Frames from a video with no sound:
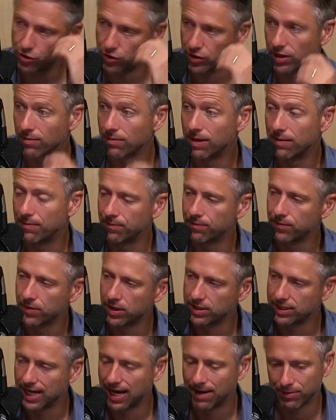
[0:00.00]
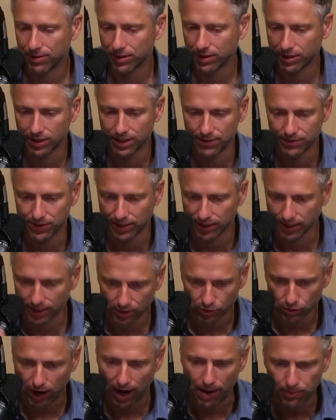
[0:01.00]
they're shooting them up on top of the cliffs, like,
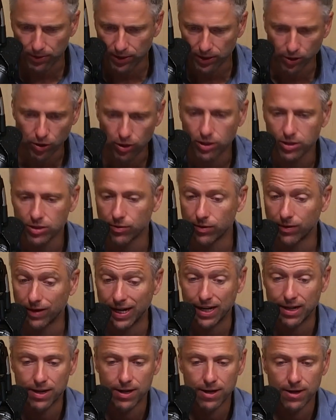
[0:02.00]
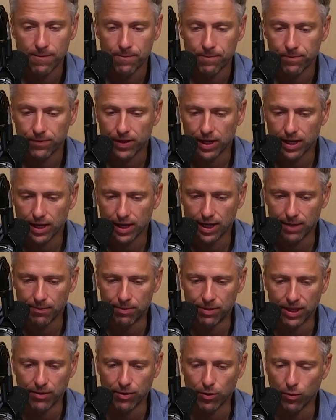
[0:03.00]
like grappling hooks were, right?
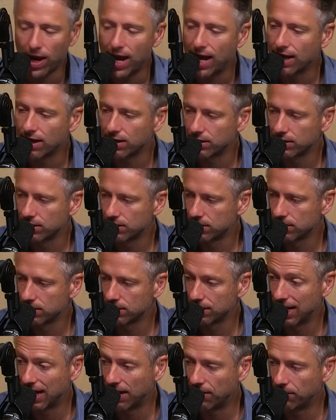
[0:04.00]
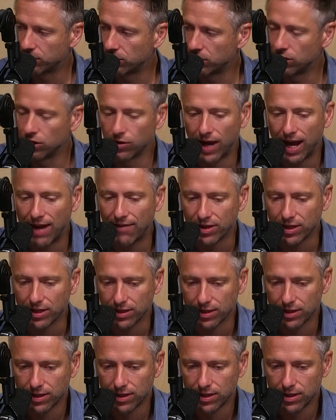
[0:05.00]
But they were wet now, so they were
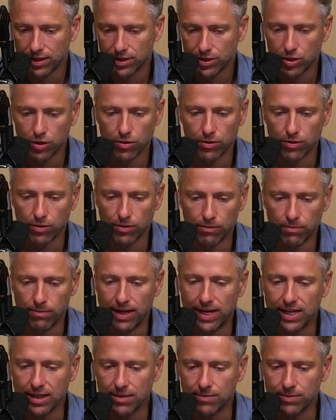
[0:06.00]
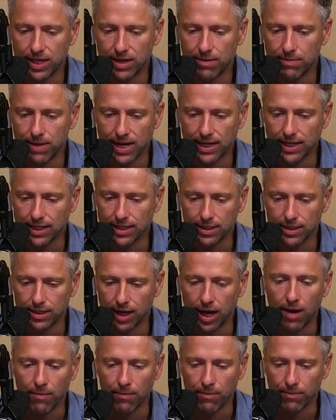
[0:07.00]
heavy. So many of them didn't make it
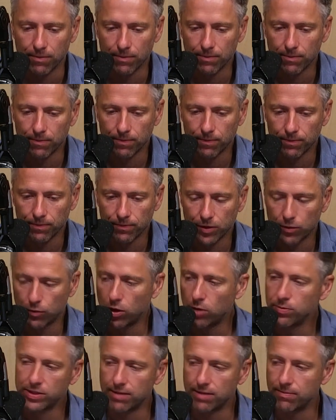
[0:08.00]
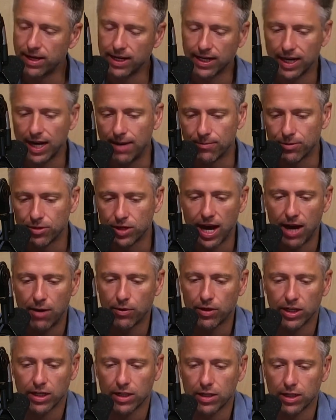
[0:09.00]
up. The ropes didn't make it up. So
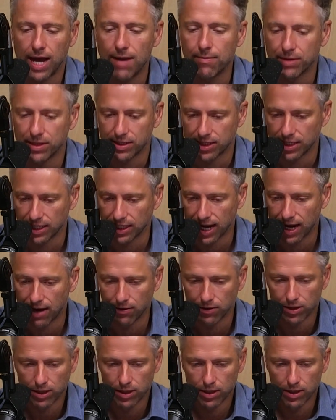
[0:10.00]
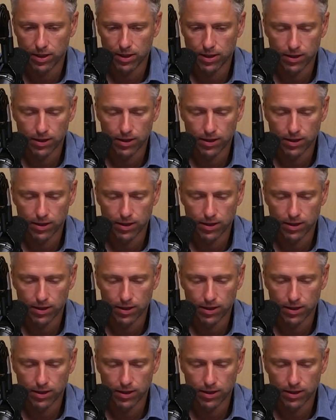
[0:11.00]
how are we going to climb this thing now?